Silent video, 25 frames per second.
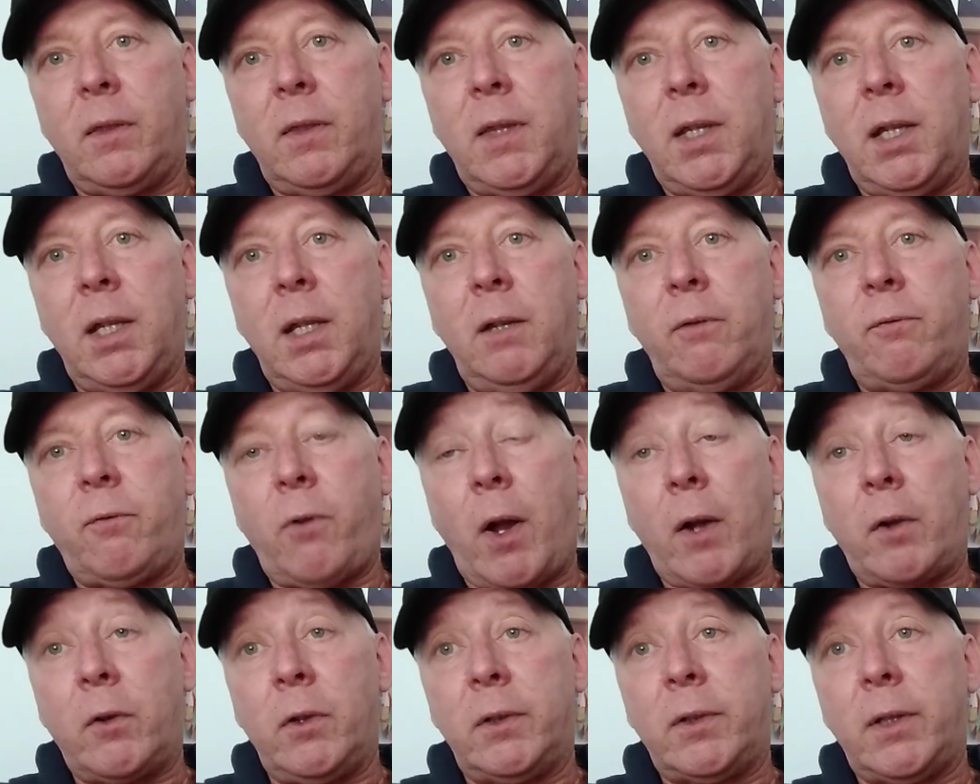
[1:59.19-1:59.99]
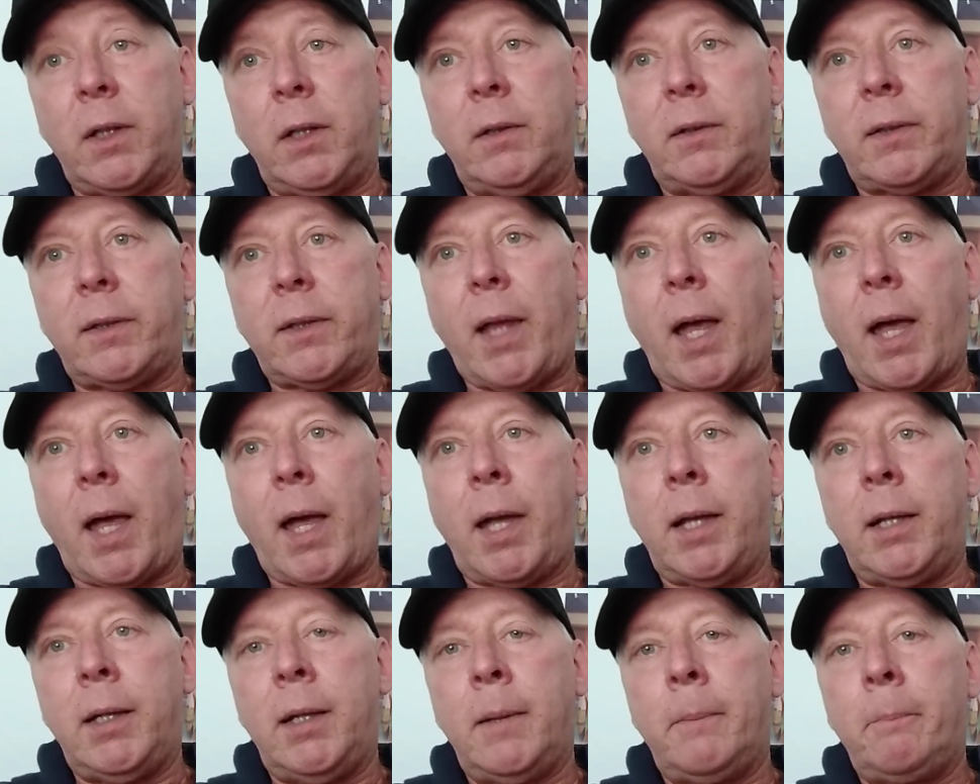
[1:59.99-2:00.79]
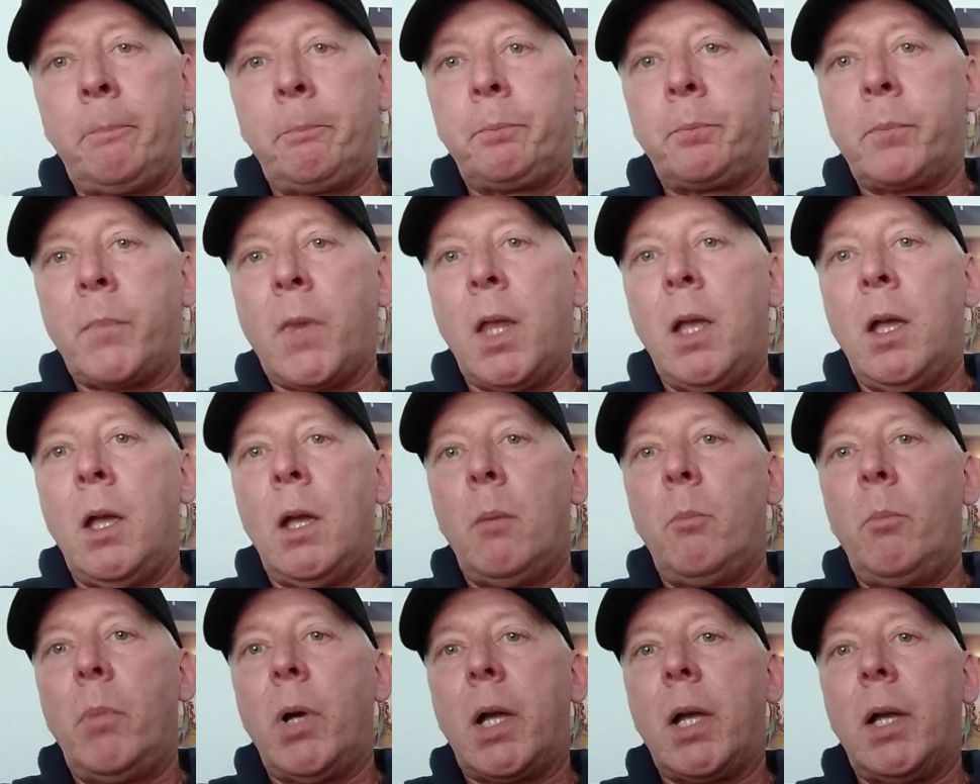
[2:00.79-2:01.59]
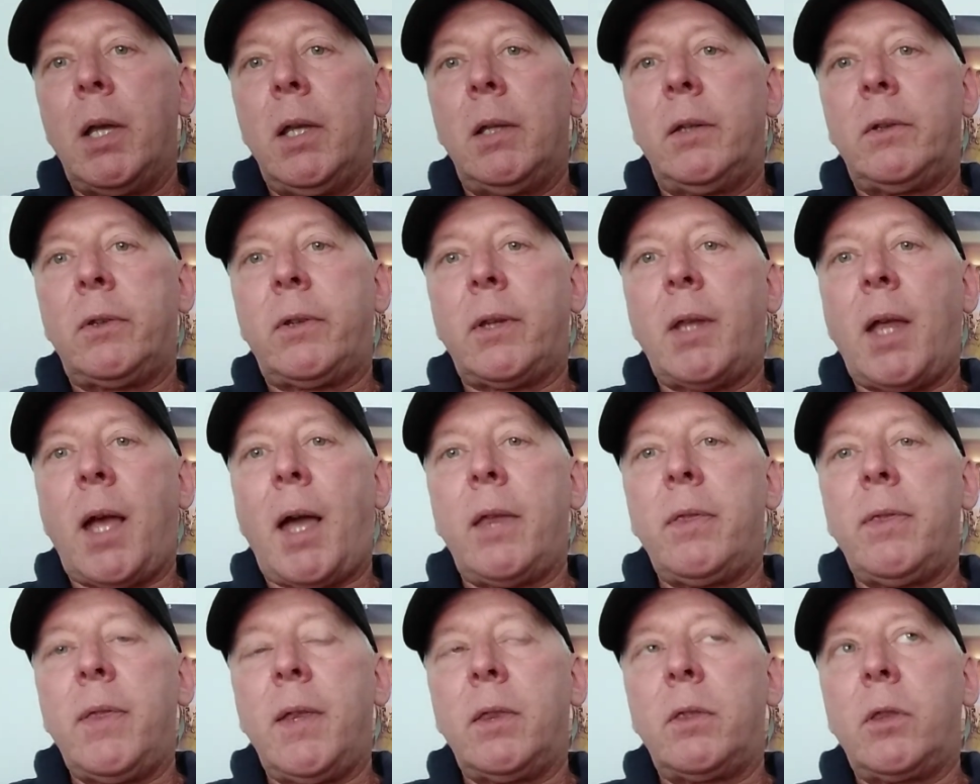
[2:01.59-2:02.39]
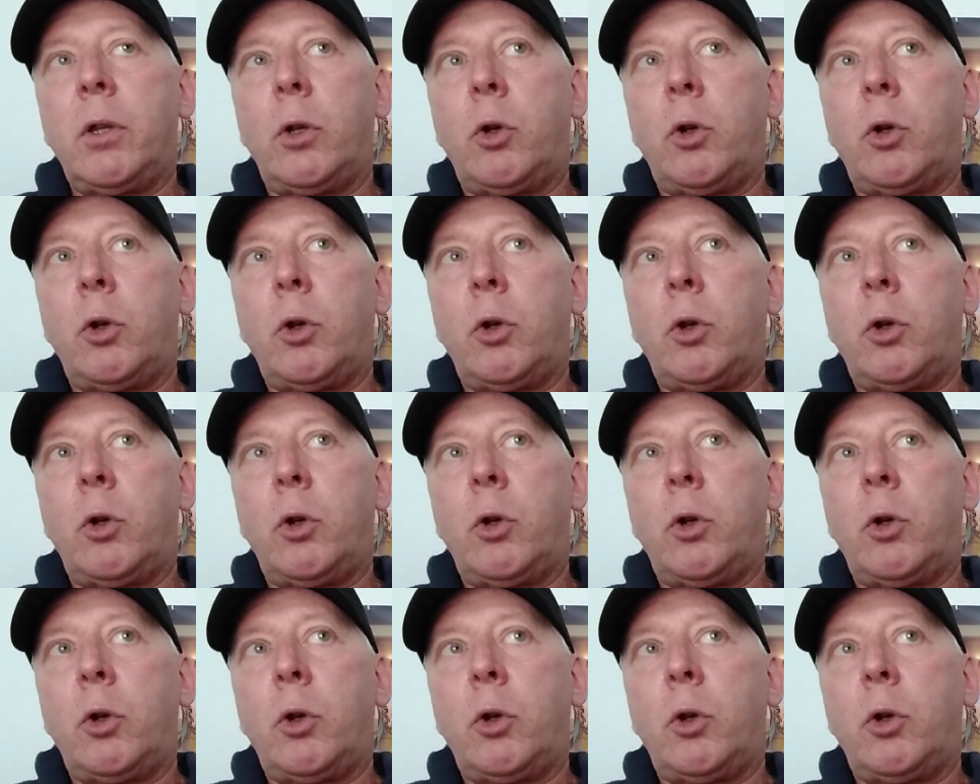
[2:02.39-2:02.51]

the fragrance inside because I think the